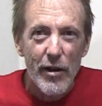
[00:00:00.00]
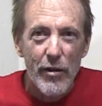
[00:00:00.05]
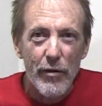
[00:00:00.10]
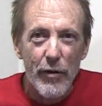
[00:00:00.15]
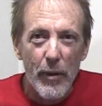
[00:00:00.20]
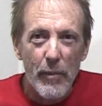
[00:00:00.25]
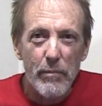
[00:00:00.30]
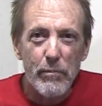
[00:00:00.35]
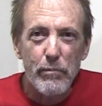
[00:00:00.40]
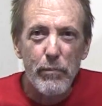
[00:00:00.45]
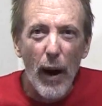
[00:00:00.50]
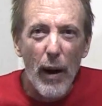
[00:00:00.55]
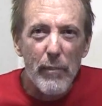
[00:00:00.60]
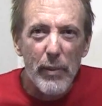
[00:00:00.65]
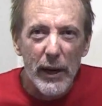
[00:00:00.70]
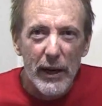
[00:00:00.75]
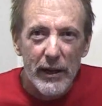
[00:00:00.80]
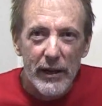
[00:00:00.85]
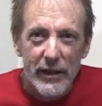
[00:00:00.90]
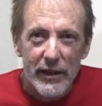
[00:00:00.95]
The
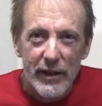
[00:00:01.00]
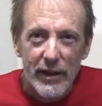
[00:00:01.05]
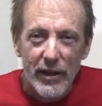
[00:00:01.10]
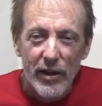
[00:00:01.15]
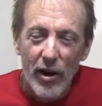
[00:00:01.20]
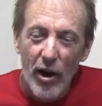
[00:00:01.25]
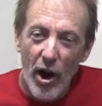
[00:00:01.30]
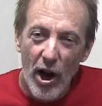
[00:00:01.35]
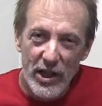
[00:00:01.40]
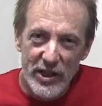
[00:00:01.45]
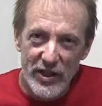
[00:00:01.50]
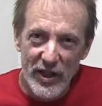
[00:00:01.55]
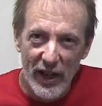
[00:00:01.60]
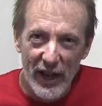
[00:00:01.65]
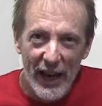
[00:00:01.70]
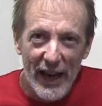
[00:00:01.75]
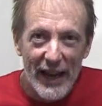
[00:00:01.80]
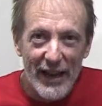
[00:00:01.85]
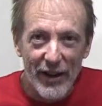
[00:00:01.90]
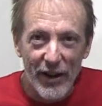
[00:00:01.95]
bubba
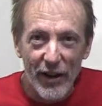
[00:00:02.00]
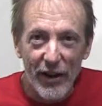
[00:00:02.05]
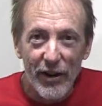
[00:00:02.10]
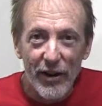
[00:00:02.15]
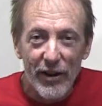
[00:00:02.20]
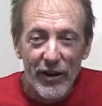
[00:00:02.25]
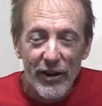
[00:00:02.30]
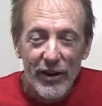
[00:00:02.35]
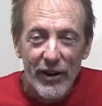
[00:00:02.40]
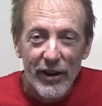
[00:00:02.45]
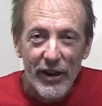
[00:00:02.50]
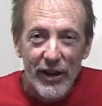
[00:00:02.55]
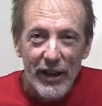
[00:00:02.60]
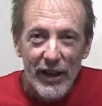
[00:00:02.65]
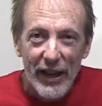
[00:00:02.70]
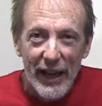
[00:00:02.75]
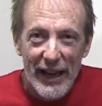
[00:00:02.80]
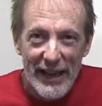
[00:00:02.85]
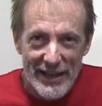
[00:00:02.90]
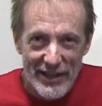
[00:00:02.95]
oscillator
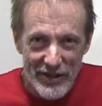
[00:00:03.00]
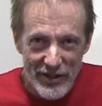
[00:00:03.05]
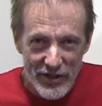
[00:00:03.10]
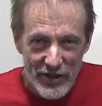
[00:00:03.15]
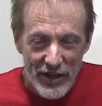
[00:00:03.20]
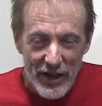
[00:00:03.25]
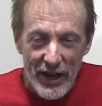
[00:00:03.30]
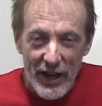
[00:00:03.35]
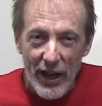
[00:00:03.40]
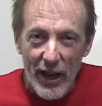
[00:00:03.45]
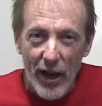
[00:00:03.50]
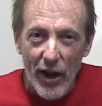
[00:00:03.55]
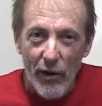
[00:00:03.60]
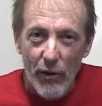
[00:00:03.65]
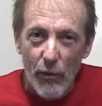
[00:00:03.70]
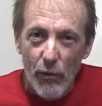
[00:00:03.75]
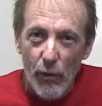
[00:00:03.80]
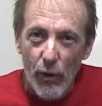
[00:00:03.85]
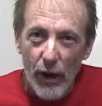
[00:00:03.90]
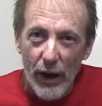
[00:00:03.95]
is
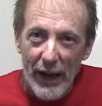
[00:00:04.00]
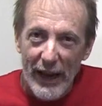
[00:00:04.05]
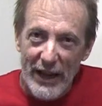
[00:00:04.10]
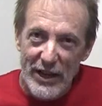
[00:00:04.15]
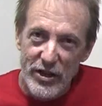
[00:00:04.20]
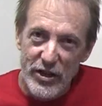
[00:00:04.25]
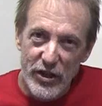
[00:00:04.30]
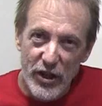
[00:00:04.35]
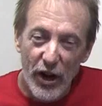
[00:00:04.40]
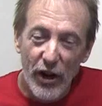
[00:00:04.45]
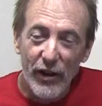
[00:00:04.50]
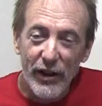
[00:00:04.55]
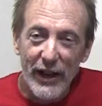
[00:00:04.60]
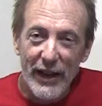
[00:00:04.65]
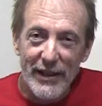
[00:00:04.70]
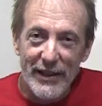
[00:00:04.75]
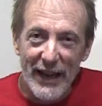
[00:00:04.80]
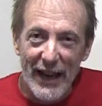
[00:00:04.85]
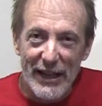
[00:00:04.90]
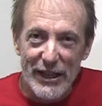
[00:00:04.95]
a
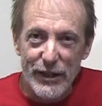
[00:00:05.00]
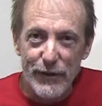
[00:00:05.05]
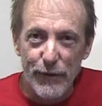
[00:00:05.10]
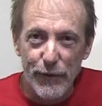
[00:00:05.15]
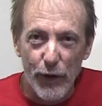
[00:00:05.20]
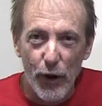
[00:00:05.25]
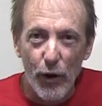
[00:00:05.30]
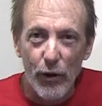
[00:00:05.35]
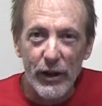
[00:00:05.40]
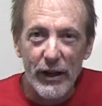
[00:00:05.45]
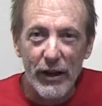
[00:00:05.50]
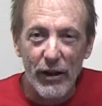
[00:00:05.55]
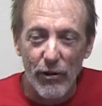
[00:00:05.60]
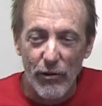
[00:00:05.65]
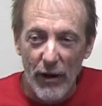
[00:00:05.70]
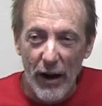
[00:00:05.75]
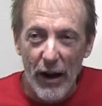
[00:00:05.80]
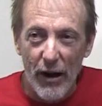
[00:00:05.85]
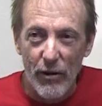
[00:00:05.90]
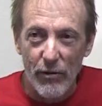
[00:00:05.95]
circuit that's floating
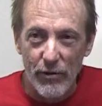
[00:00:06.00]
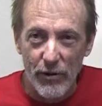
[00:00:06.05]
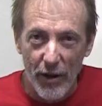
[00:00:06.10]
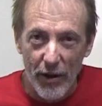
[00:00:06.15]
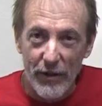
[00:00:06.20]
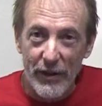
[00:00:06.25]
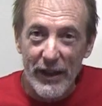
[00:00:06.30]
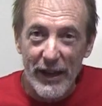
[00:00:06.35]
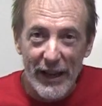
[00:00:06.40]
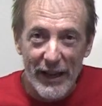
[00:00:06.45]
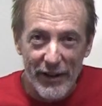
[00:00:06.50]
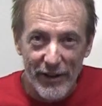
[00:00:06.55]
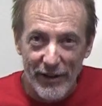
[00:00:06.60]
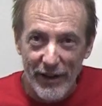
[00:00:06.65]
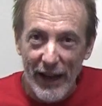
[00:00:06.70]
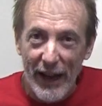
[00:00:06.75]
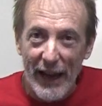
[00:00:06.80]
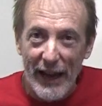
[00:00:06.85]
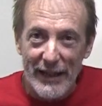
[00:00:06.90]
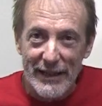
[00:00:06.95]
around on the
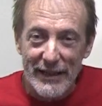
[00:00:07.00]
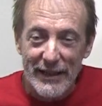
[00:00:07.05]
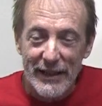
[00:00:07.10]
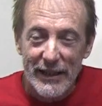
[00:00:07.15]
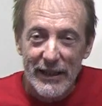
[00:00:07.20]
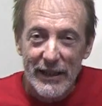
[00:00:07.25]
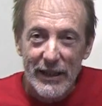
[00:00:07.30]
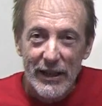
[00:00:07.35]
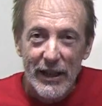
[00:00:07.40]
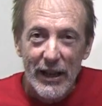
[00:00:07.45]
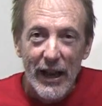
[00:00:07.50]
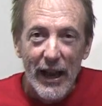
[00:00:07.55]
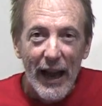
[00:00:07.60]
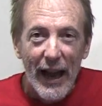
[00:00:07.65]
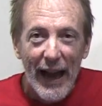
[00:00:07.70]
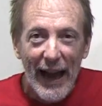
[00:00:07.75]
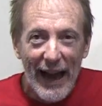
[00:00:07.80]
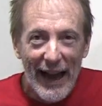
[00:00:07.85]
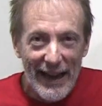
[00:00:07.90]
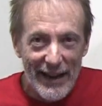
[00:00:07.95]
internet
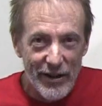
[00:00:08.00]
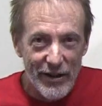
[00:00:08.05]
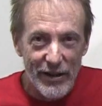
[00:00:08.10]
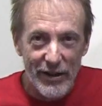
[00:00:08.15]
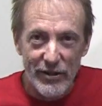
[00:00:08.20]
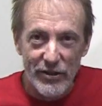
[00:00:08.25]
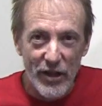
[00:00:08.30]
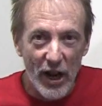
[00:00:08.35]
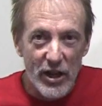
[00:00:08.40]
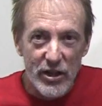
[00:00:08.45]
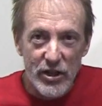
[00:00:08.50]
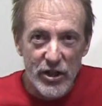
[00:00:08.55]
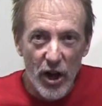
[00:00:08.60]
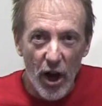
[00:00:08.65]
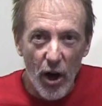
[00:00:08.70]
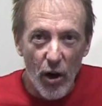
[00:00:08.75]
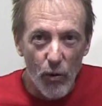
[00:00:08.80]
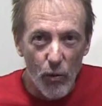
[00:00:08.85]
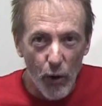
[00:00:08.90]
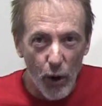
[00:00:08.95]
and does
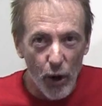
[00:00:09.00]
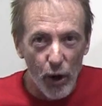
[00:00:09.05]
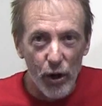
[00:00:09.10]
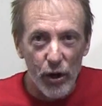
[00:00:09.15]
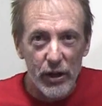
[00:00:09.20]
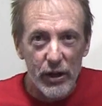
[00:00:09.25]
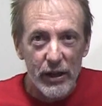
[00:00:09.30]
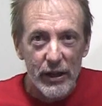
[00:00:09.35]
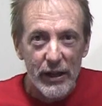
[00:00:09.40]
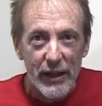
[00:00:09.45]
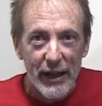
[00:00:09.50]
not work